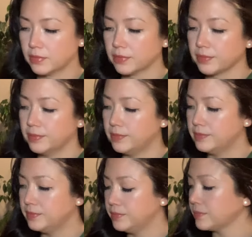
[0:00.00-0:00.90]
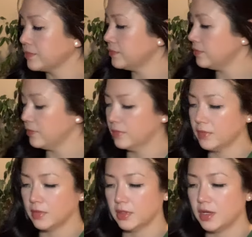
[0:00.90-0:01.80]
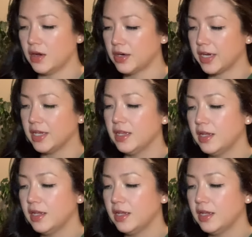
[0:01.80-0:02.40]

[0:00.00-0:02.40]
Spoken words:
All right,